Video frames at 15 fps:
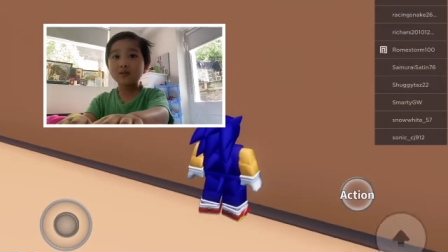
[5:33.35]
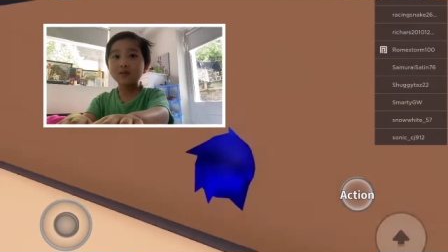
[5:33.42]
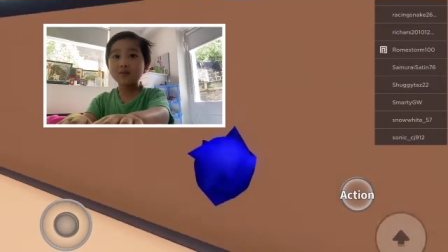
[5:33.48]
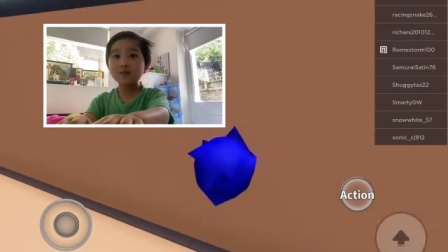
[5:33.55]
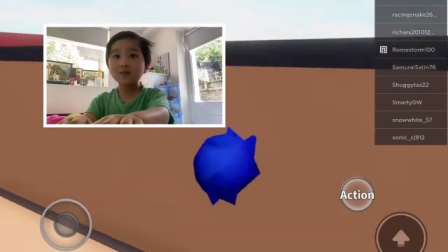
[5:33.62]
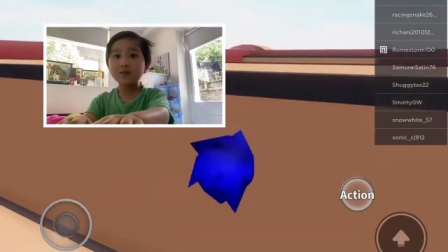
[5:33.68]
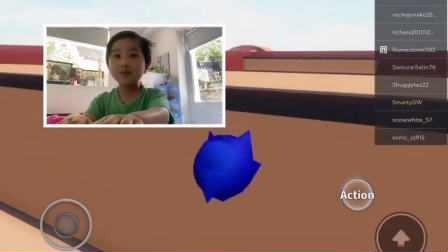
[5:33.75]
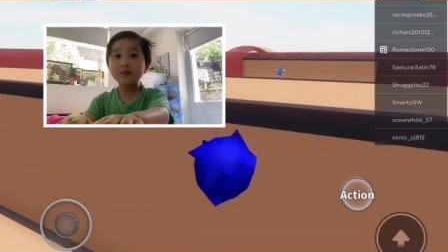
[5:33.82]

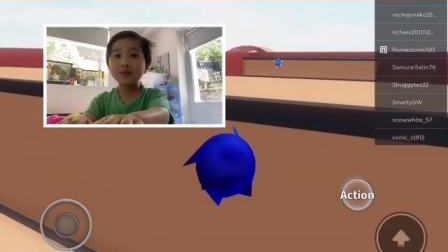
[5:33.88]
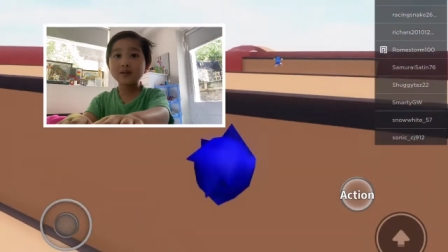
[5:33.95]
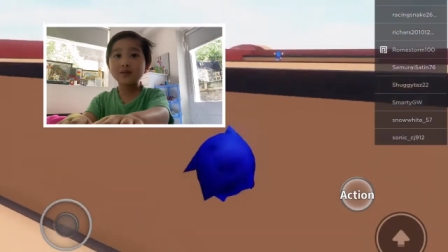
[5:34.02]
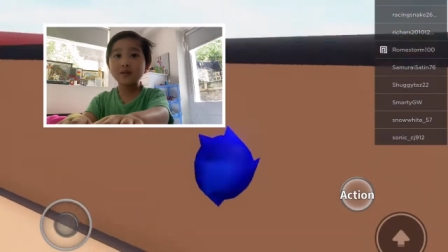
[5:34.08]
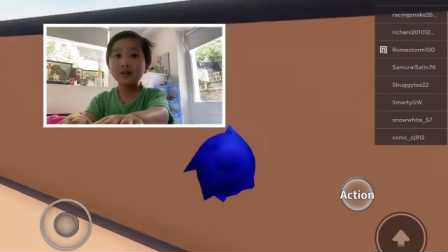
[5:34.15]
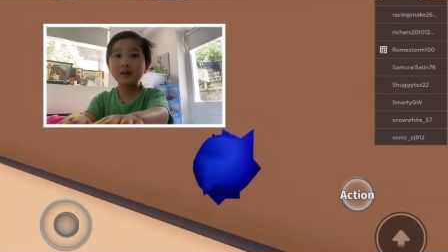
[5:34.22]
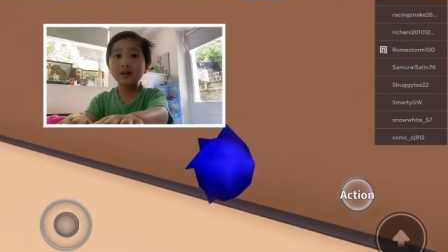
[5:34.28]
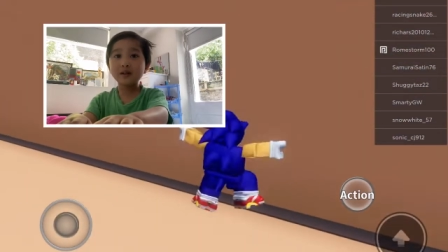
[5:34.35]

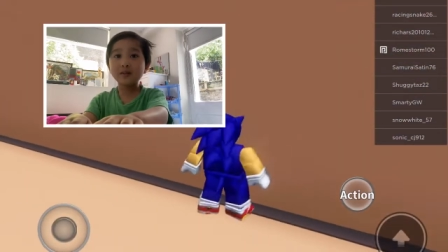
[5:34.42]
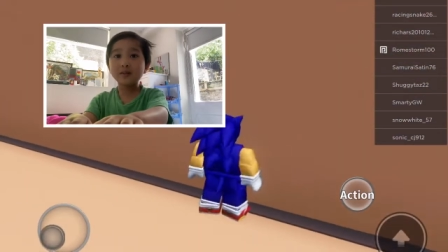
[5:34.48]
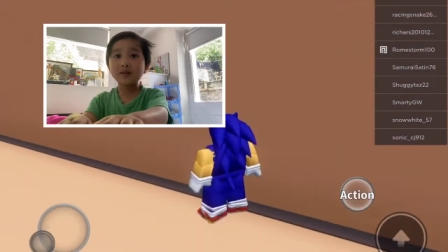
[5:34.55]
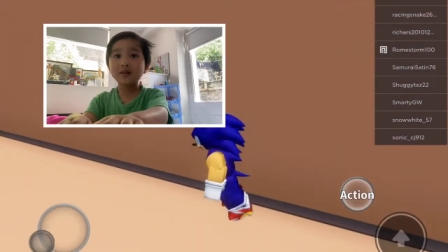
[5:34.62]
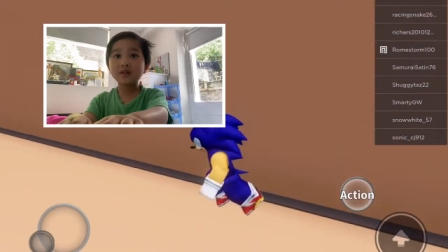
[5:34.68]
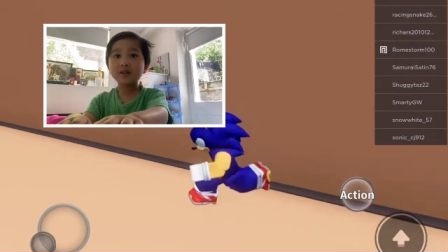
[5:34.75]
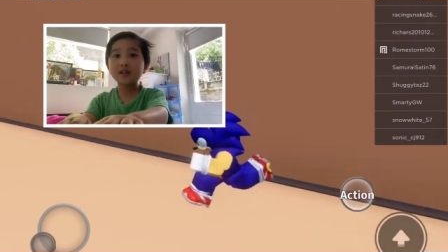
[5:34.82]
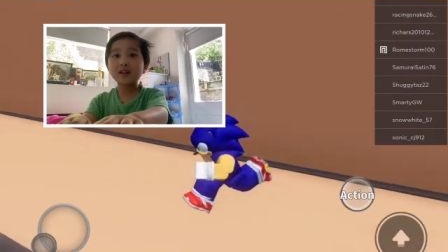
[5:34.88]
Oopsie
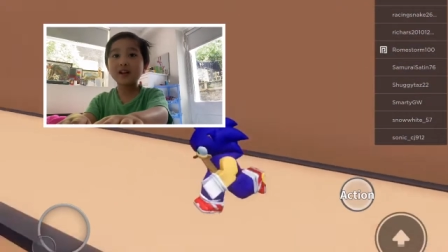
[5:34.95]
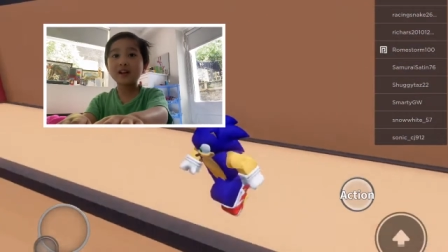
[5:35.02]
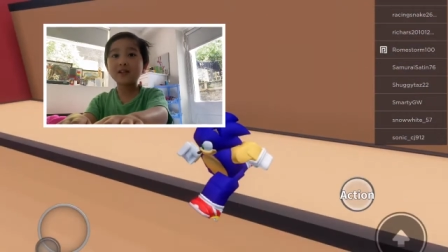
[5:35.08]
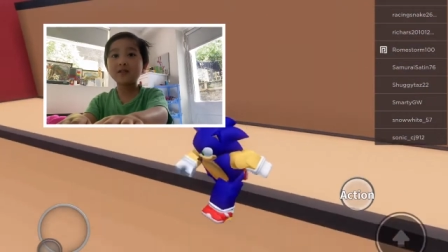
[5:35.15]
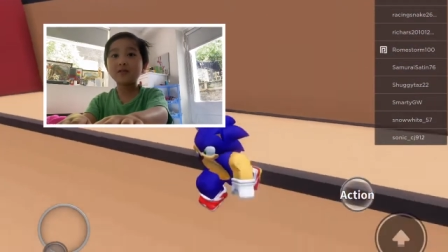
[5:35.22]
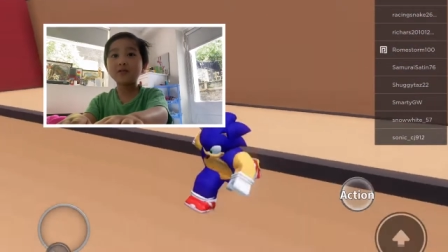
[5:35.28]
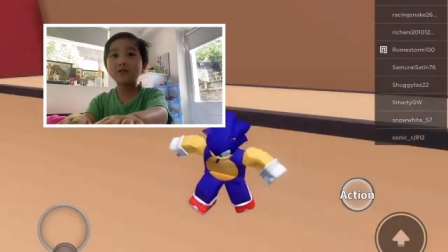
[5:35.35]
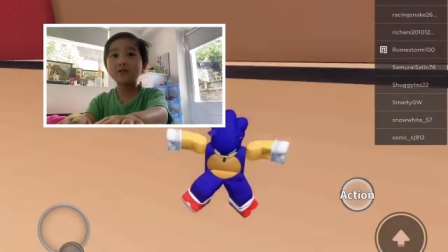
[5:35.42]
down
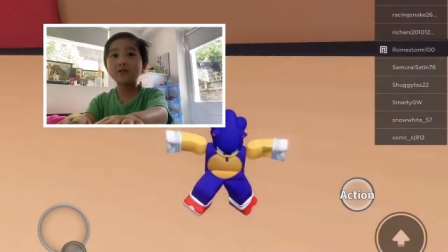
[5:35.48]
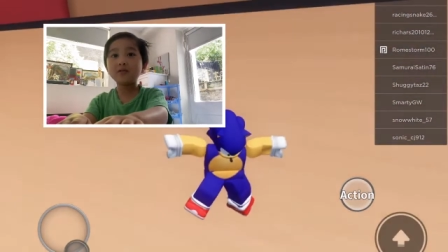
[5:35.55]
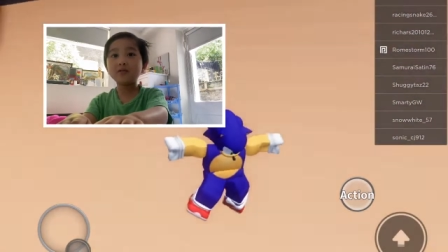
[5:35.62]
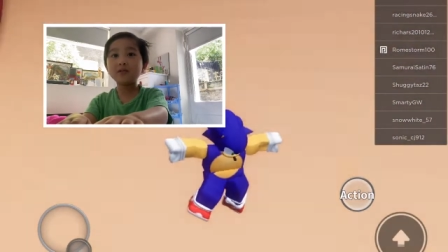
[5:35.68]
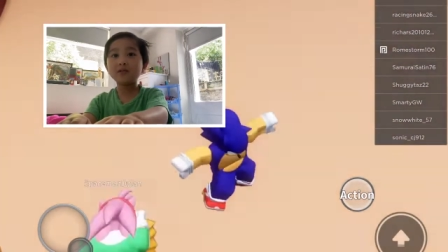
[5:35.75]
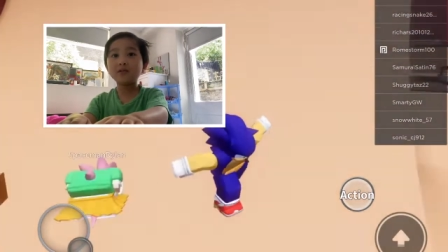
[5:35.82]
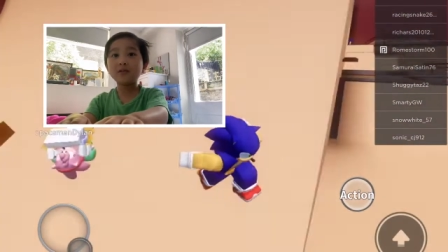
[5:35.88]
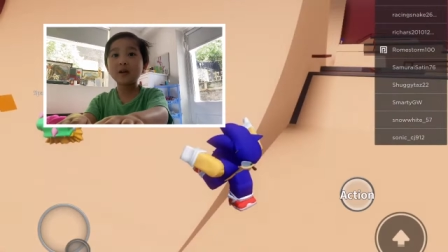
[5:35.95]

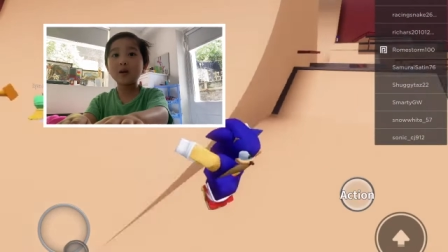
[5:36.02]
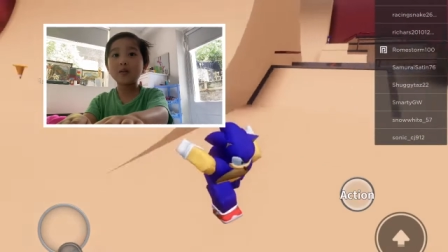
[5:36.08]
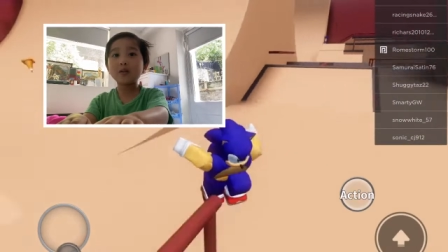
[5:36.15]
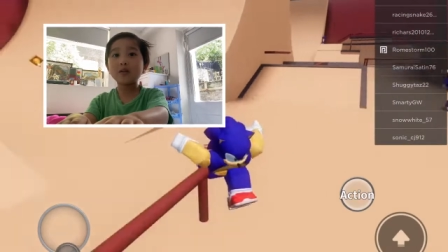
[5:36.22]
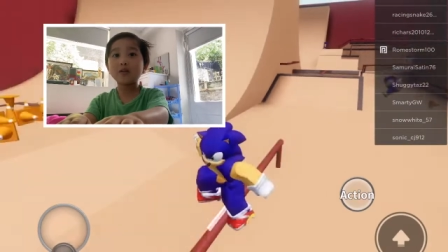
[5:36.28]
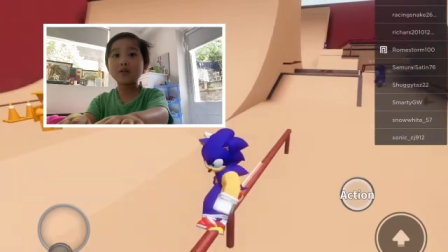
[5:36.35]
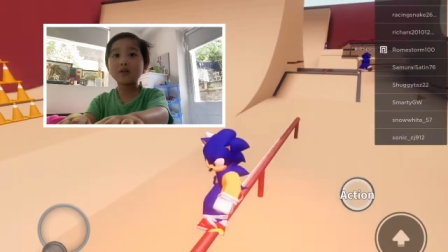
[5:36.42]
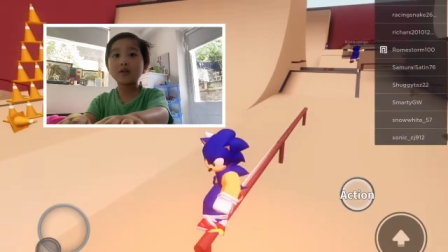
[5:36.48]
all that way
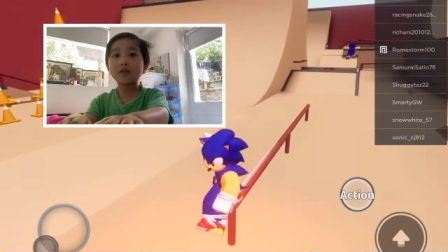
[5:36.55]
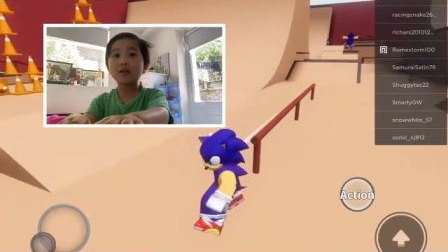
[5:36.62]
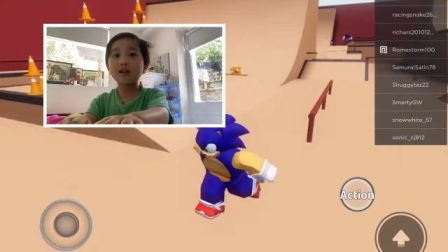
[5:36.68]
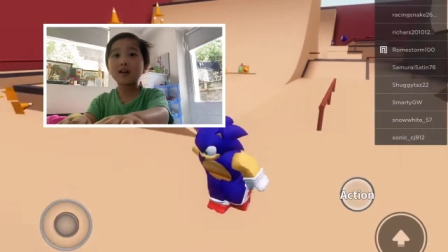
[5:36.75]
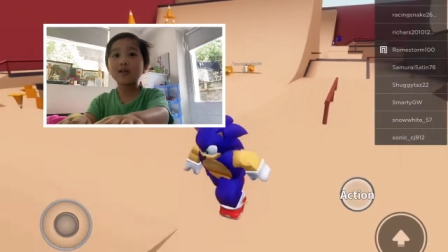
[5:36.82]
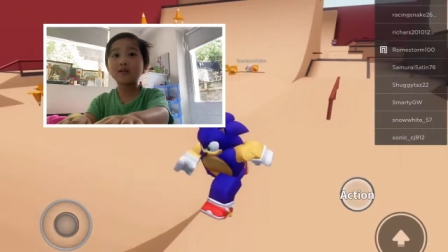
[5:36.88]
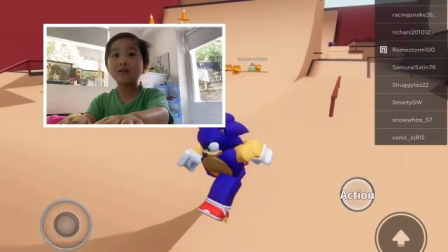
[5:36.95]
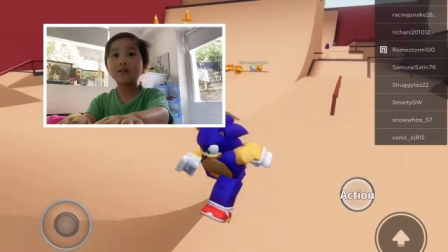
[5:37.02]
down.